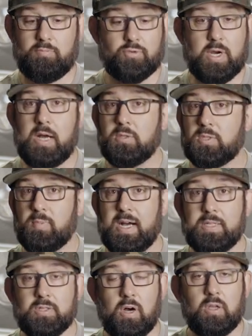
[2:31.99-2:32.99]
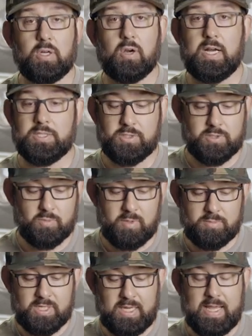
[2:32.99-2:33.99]
trout spots all across your
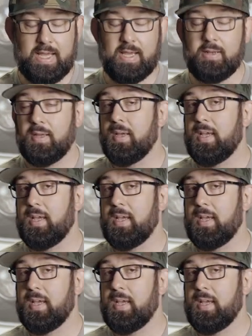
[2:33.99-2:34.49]
swim jig head,